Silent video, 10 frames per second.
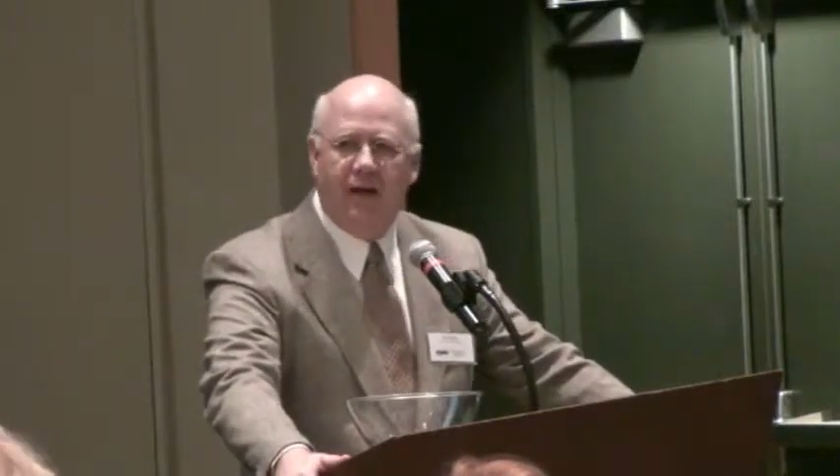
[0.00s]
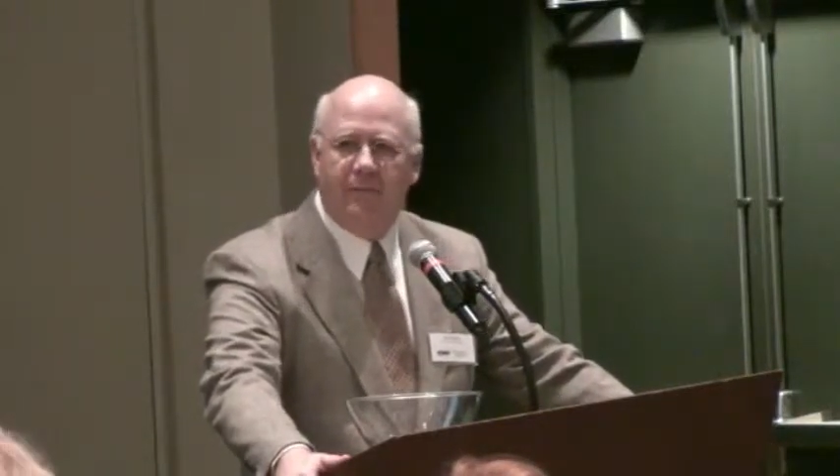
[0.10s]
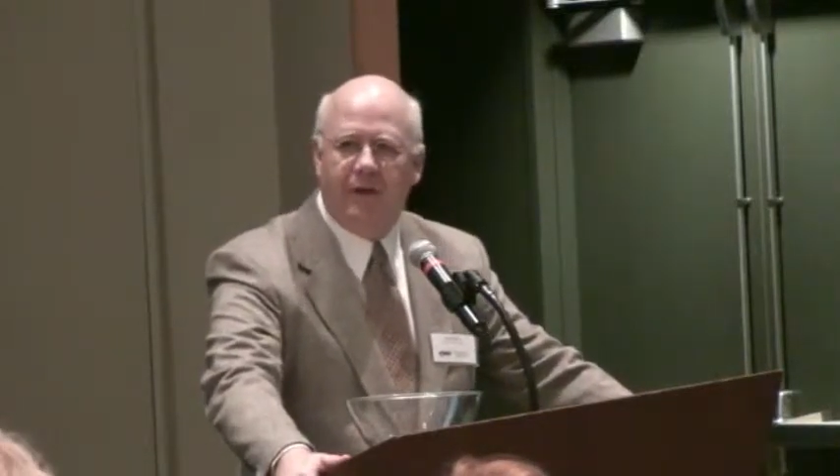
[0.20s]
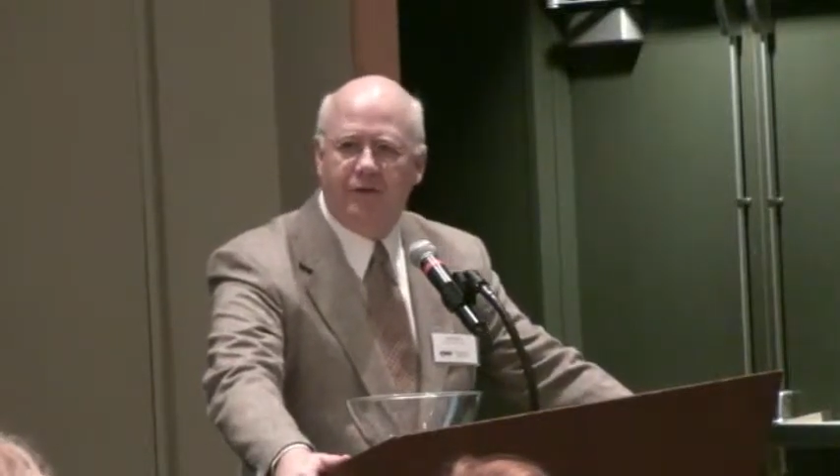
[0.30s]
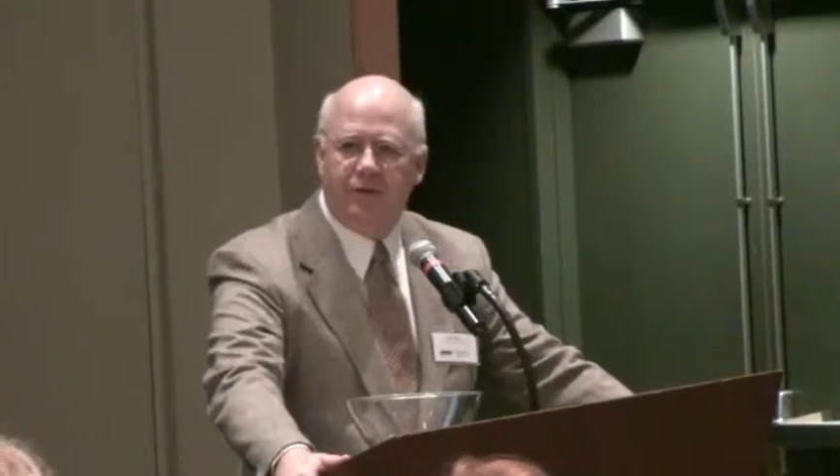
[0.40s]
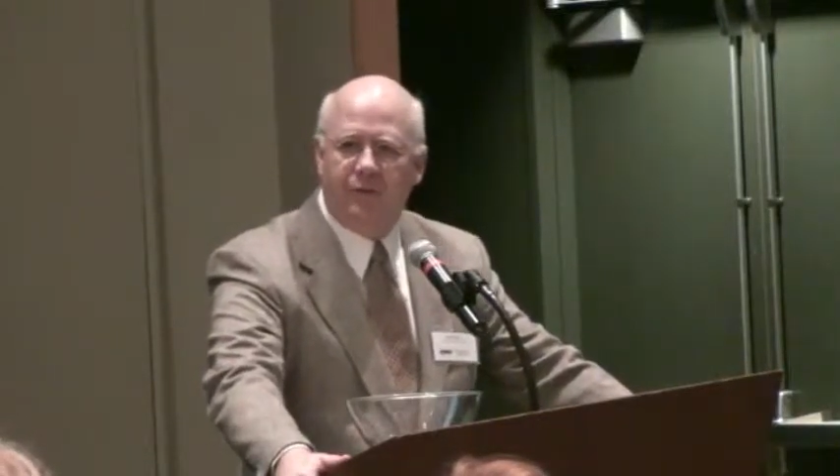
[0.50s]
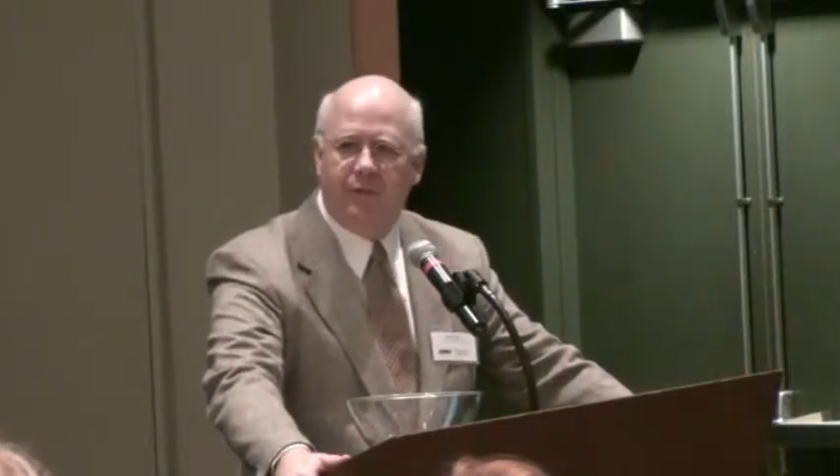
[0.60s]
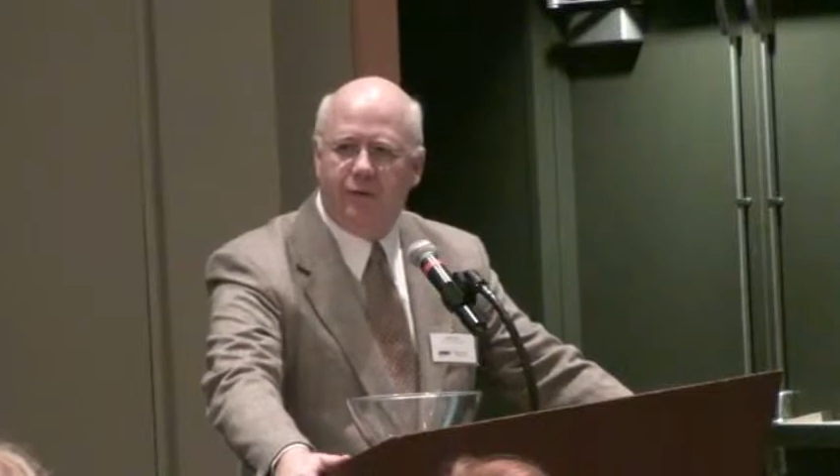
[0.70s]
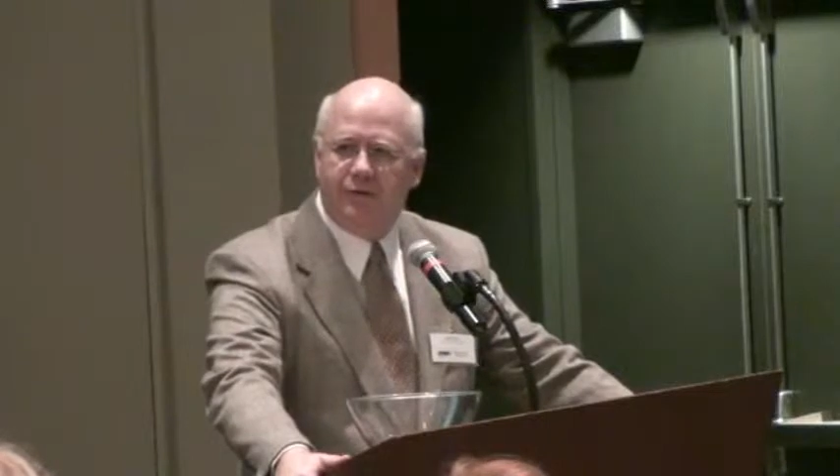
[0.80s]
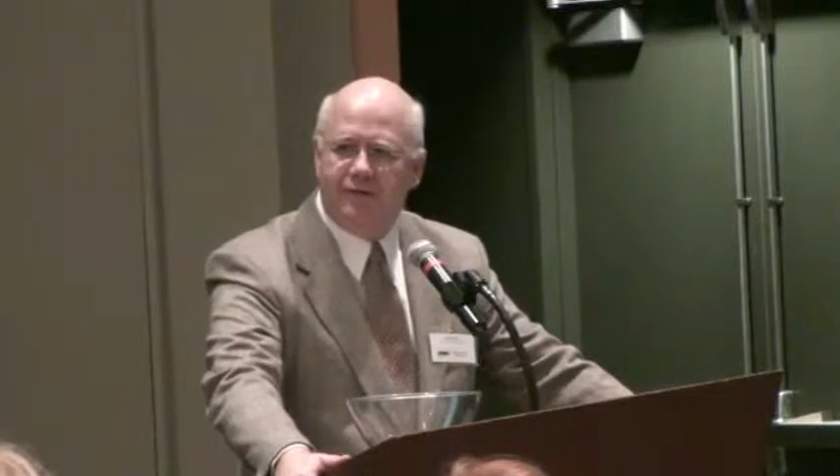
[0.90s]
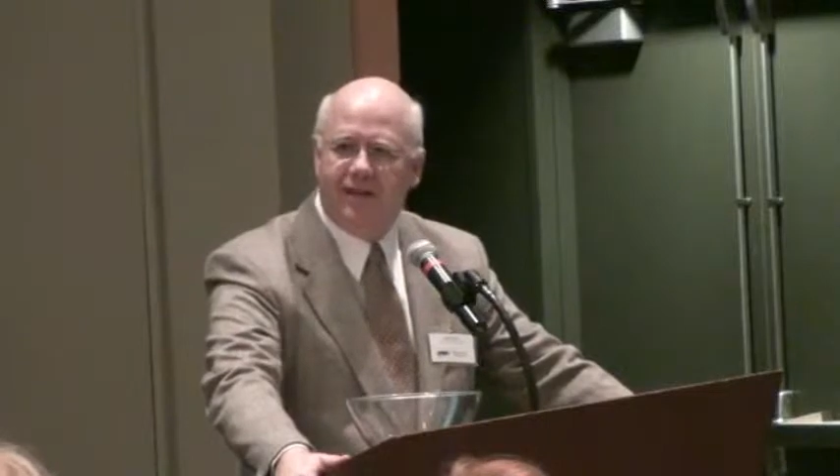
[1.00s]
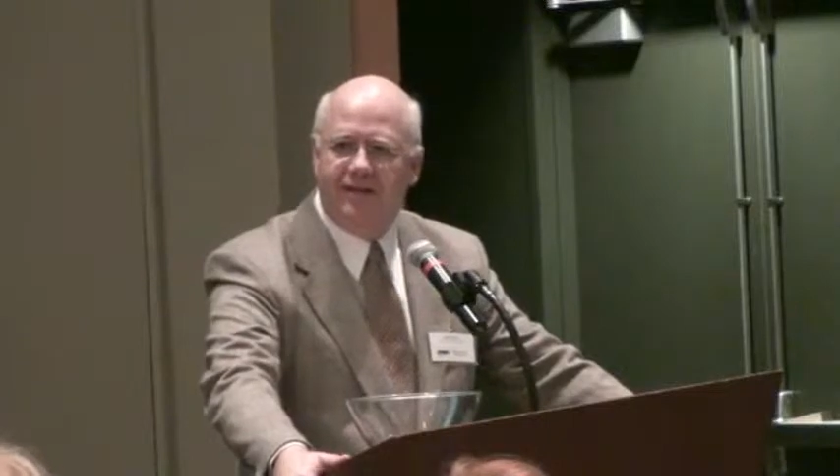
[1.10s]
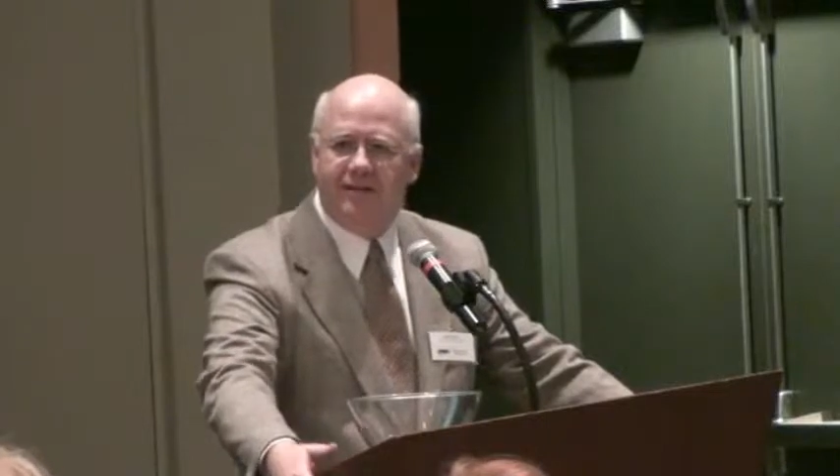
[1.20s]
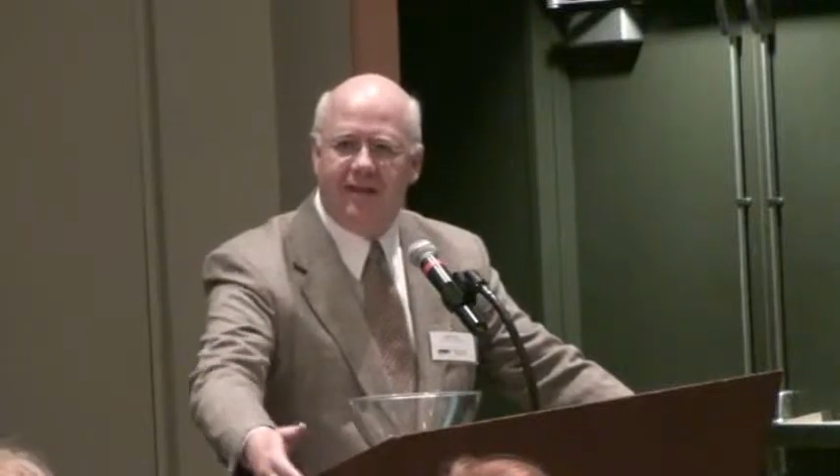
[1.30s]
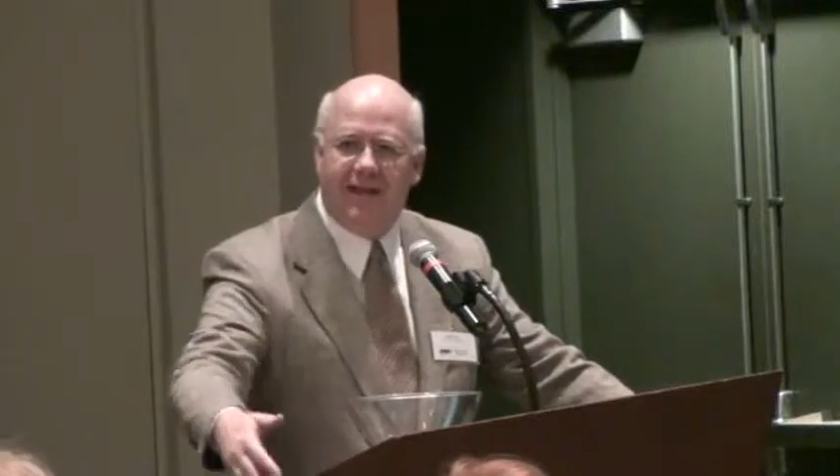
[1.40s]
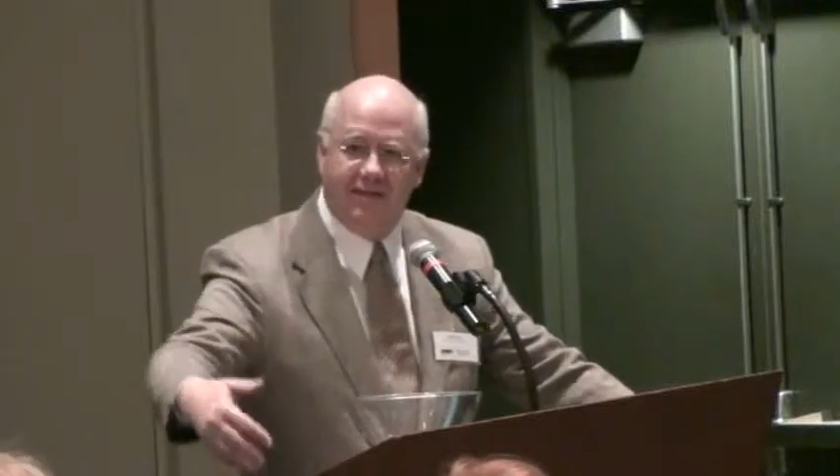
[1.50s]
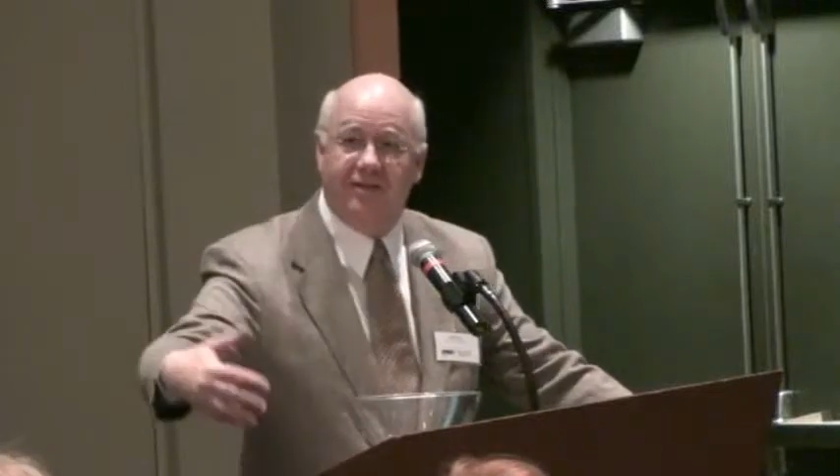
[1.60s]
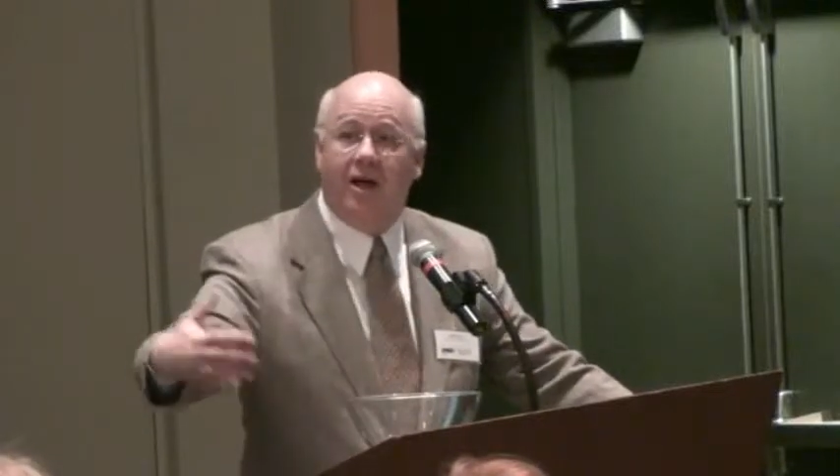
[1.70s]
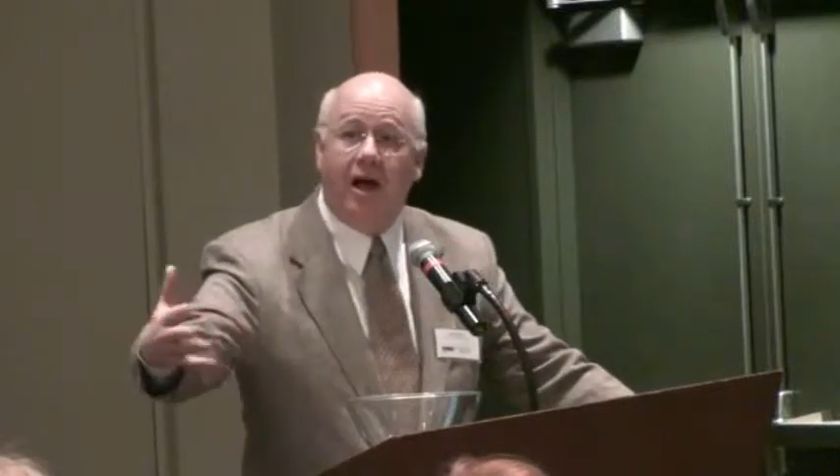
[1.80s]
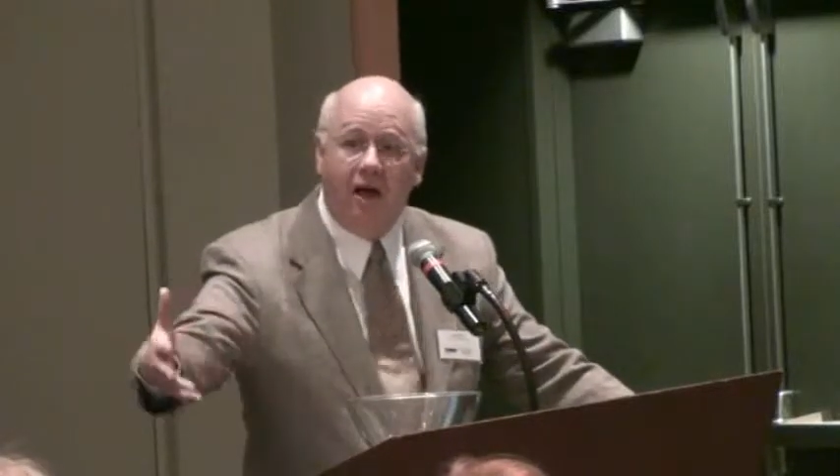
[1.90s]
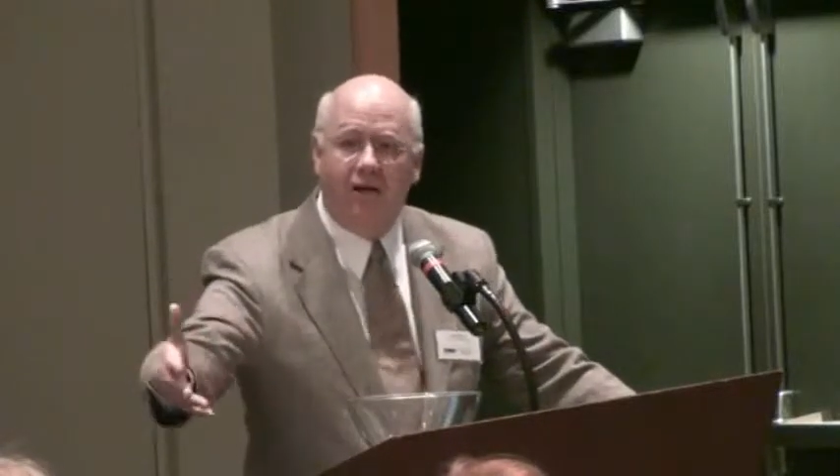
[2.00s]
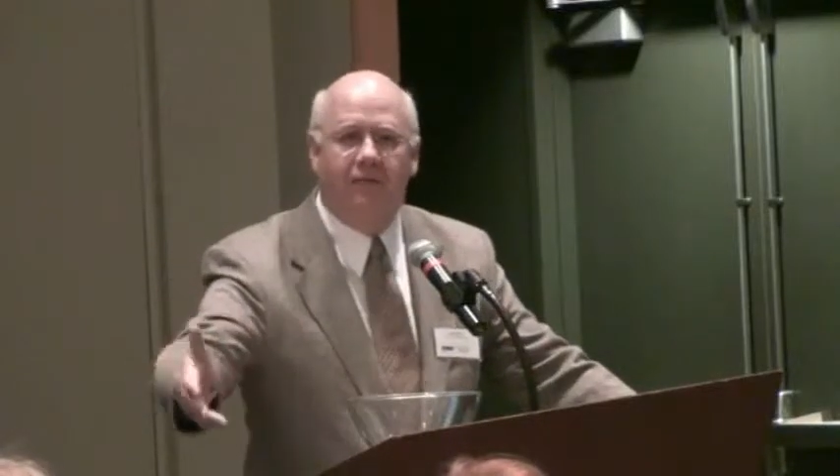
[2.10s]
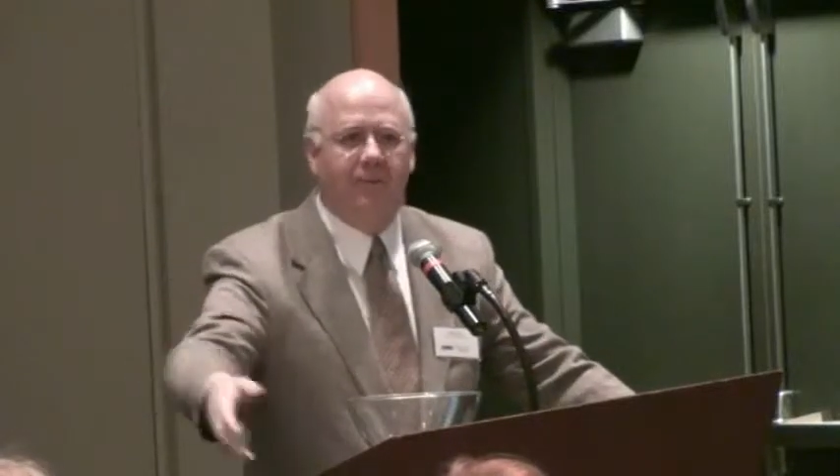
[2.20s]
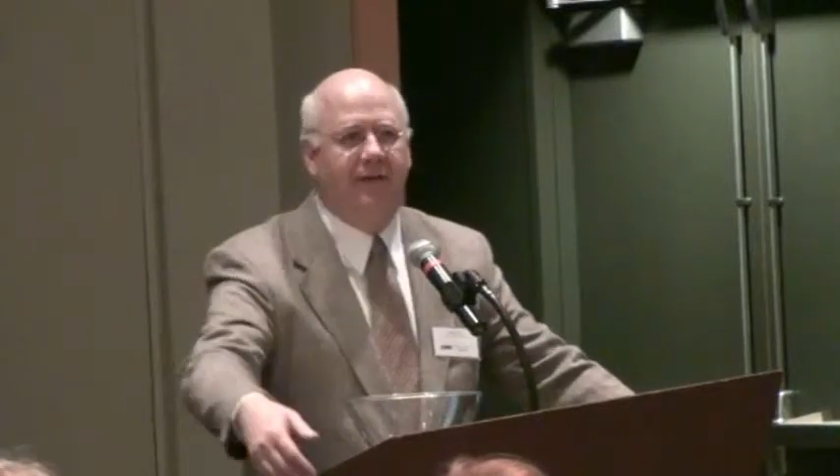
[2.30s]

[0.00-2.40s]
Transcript: I'm not sure what percentage that is of,